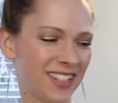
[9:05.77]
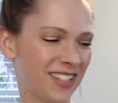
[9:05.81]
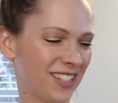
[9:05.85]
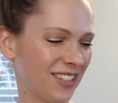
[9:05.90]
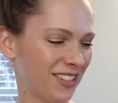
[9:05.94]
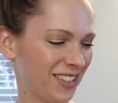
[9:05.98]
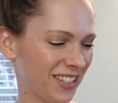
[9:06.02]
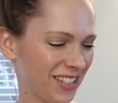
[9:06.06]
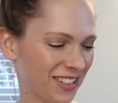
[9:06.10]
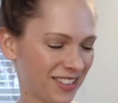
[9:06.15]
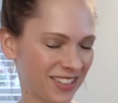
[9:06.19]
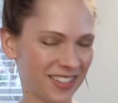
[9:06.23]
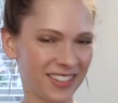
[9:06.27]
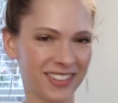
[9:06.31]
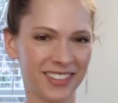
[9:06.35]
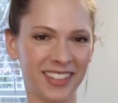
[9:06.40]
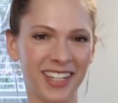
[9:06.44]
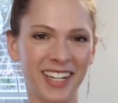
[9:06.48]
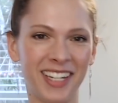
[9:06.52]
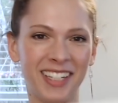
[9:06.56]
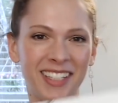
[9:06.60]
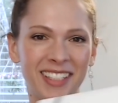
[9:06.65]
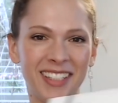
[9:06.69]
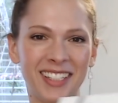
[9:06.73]
So these are
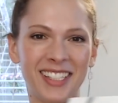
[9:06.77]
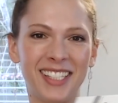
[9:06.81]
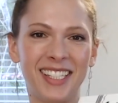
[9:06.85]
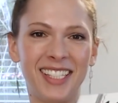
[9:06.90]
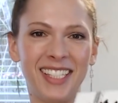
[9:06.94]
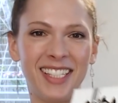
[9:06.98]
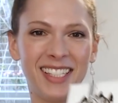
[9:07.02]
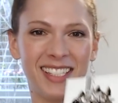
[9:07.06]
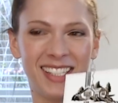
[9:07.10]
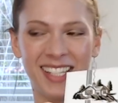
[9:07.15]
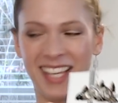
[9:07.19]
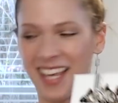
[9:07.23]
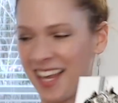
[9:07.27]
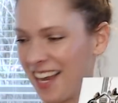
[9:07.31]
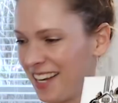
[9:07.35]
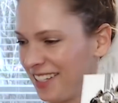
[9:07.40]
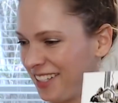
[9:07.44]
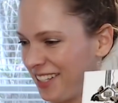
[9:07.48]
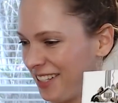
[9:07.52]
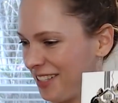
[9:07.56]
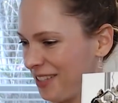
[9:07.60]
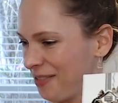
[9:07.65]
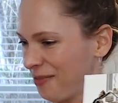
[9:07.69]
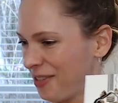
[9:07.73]
like See's
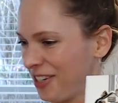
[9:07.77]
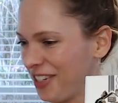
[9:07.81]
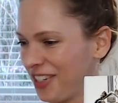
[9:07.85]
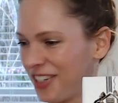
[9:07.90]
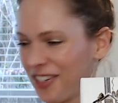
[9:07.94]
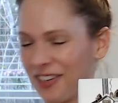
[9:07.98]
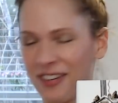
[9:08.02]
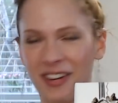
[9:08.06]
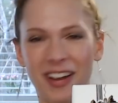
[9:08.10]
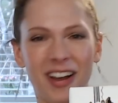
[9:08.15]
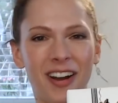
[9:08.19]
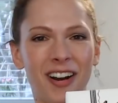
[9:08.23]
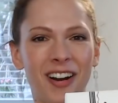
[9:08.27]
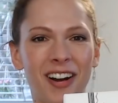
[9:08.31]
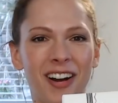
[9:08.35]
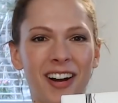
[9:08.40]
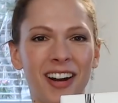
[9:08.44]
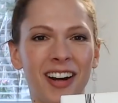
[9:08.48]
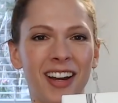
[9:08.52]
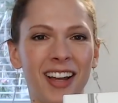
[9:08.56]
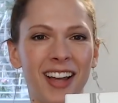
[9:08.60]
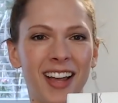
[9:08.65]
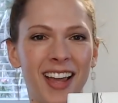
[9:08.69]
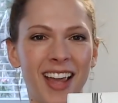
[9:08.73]
candies, which
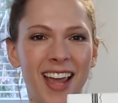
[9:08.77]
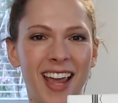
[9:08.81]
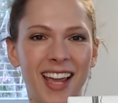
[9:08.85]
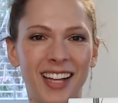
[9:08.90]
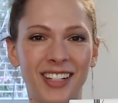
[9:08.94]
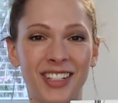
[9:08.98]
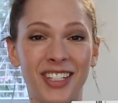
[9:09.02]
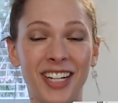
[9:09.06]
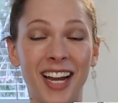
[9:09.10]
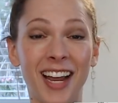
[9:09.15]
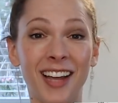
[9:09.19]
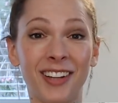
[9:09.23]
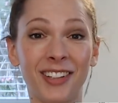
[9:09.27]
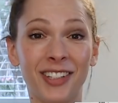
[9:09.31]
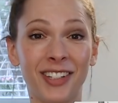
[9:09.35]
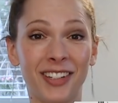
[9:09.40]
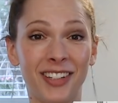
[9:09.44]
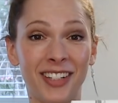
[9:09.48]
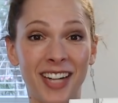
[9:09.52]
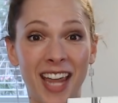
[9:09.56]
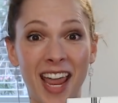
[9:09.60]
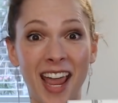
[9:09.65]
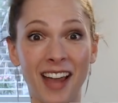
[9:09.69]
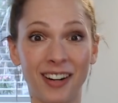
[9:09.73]
are a
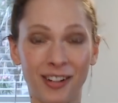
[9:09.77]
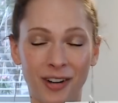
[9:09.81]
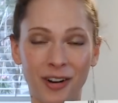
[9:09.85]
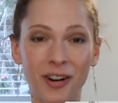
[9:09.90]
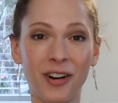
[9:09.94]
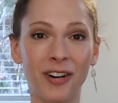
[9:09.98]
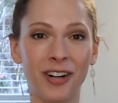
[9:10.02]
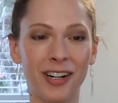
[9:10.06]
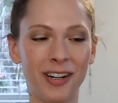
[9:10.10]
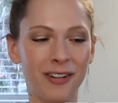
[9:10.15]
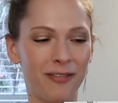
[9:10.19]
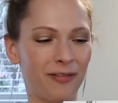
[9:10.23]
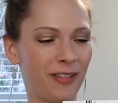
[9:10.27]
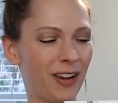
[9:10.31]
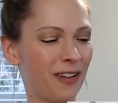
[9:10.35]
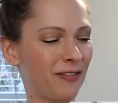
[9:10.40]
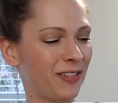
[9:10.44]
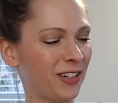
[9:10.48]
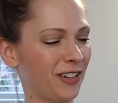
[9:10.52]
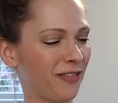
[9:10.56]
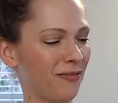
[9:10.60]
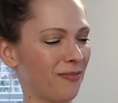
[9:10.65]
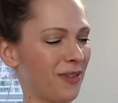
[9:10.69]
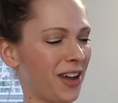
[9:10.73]
childhood and current
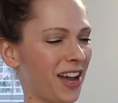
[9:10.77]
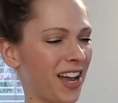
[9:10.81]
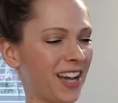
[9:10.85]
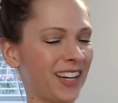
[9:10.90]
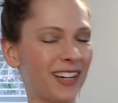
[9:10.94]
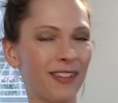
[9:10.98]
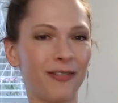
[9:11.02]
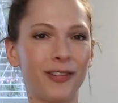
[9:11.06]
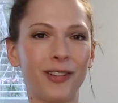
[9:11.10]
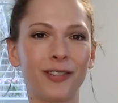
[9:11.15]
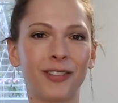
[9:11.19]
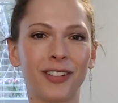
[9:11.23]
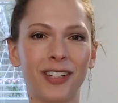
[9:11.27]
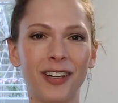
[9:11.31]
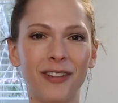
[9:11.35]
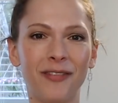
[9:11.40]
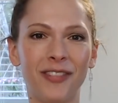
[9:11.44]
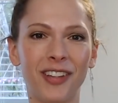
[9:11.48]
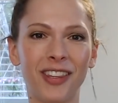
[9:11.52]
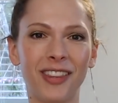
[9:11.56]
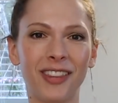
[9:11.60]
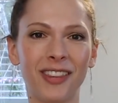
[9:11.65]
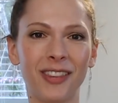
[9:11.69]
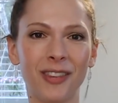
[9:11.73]
favorite of mine. If you live
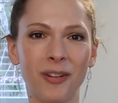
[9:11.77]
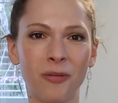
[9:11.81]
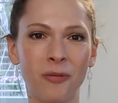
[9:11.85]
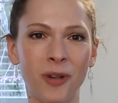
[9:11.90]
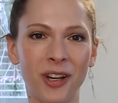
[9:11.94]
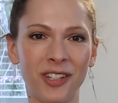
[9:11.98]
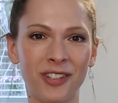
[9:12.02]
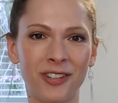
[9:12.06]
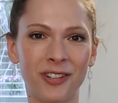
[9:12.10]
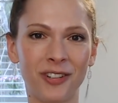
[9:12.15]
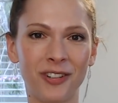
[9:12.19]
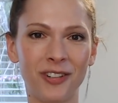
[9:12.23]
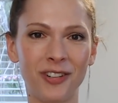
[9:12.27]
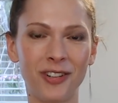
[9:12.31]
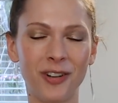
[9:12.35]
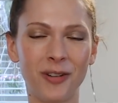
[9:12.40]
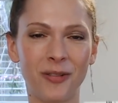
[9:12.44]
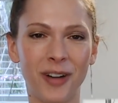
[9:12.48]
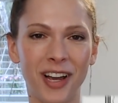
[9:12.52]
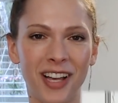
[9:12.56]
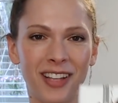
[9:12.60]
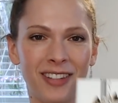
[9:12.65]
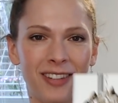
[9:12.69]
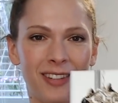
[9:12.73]
in the western
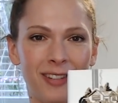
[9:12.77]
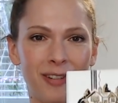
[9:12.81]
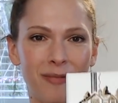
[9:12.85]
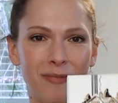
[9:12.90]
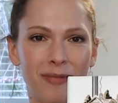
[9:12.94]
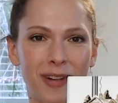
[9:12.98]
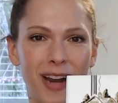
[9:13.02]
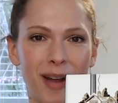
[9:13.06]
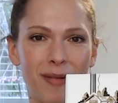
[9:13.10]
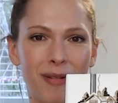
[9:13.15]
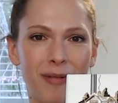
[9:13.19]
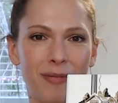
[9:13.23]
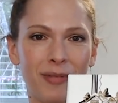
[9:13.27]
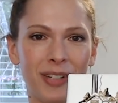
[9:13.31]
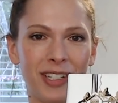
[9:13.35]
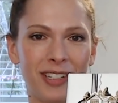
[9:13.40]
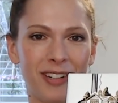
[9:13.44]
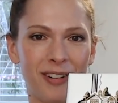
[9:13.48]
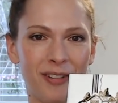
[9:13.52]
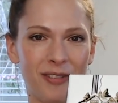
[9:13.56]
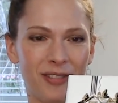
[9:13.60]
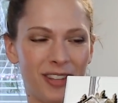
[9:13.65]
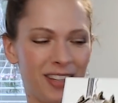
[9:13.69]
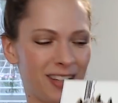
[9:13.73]
US, you probably
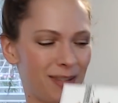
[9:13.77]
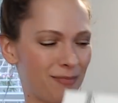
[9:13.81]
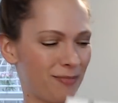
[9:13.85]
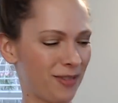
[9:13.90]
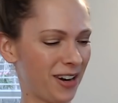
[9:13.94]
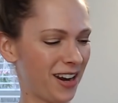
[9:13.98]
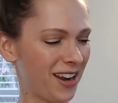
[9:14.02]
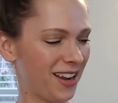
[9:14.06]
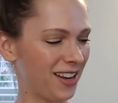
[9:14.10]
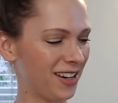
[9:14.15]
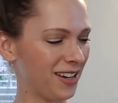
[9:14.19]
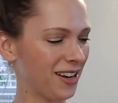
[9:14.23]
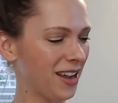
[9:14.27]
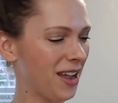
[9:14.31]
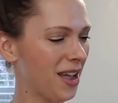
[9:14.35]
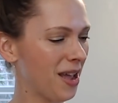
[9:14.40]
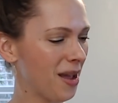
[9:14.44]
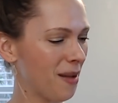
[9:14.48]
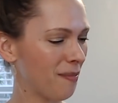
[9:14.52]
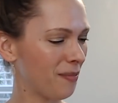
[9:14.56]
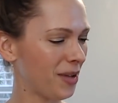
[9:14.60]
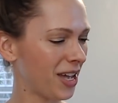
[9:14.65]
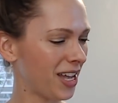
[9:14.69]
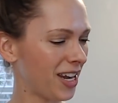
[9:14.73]
know this brand,
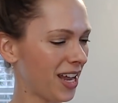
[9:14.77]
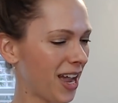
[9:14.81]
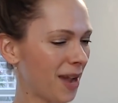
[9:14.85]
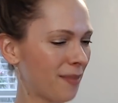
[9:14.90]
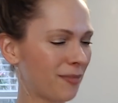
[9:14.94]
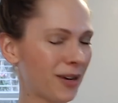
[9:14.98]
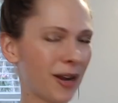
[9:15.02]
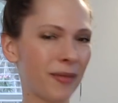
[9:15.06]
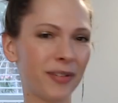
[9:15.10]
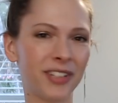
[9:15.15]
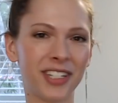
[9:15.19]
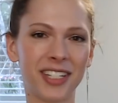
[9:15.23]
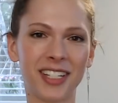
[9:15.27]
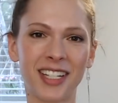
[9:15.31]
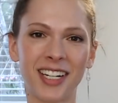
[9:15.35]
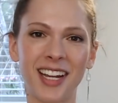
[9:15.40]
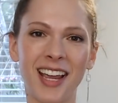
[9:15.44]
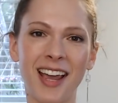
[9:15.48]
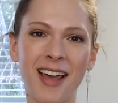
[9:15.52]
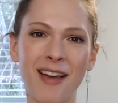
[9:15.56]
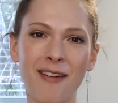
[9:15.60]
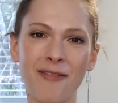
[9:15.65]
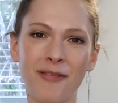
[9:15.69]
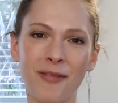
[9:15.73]
but I'm probably just
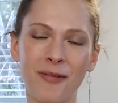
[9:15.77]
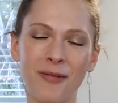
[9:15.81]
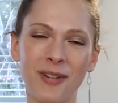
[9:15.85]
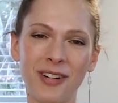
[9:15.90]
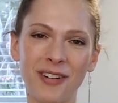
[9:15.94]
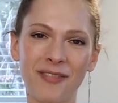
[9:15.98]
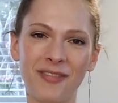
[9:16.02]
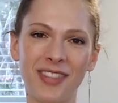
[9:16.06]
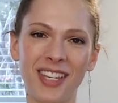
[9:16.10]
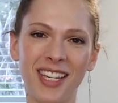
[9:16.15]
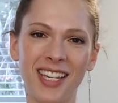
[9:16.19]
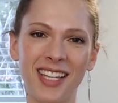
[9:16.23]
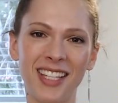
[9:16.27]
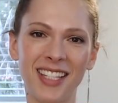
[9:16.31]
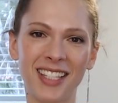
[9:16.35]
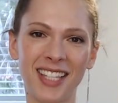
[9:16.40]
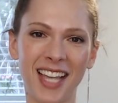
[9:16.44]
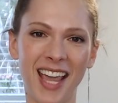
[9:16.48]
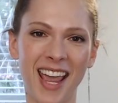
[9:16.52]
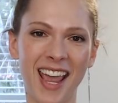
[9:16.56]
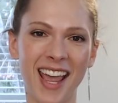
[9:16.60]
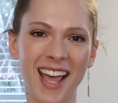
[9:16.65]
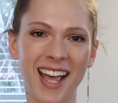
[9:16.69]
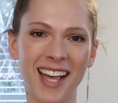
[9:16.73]
gonna have one of these,
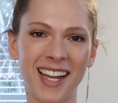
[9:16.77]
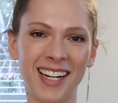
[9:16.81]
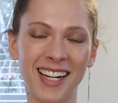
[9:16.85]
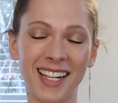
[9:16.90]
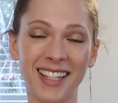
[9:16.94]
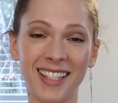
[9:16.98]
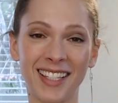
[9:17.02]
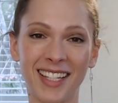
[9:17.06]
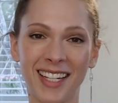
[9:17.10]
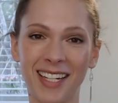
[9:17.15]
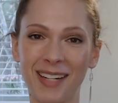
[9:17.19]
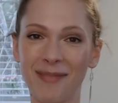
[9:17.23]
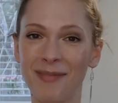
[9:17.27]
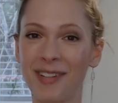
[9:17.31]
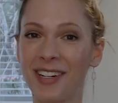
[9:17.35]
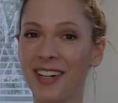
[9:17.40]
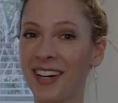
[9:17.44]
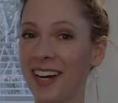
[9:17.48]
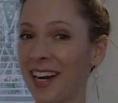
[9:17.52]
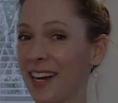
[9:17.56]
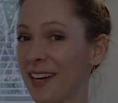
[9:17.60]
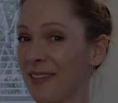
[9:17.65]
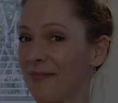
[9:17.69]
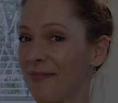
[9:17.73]
and it's gonna be great.